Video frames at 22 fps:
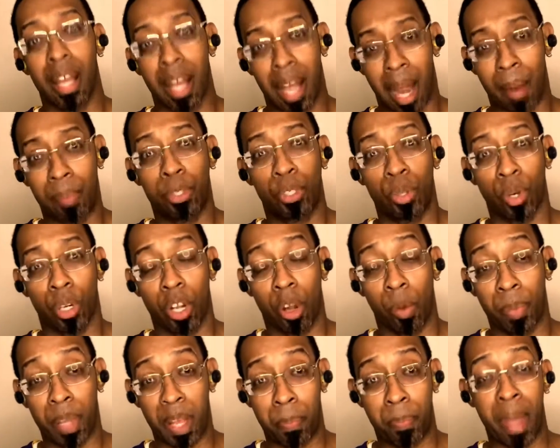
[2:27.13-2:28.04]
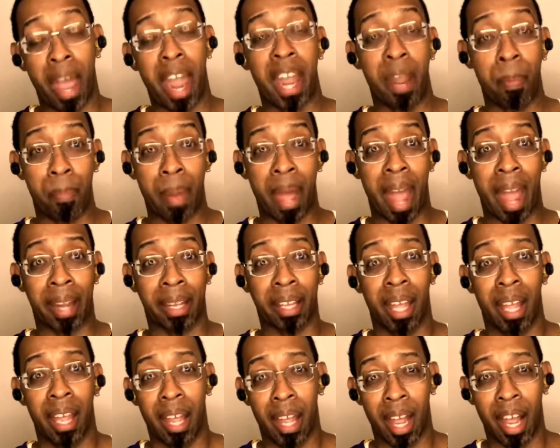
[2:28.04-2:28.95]
I'm sure there'll be payback
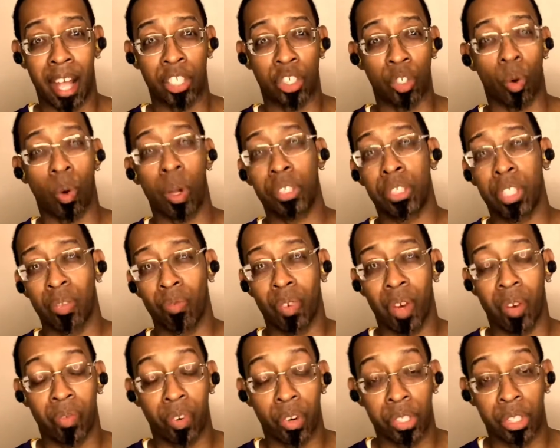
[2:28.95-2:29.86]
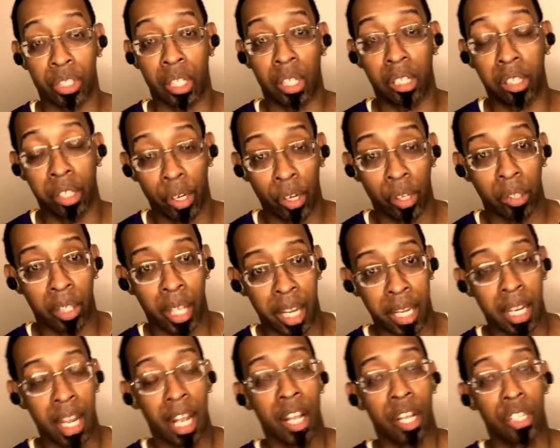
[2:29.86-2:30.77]
as Austin Rivers clearly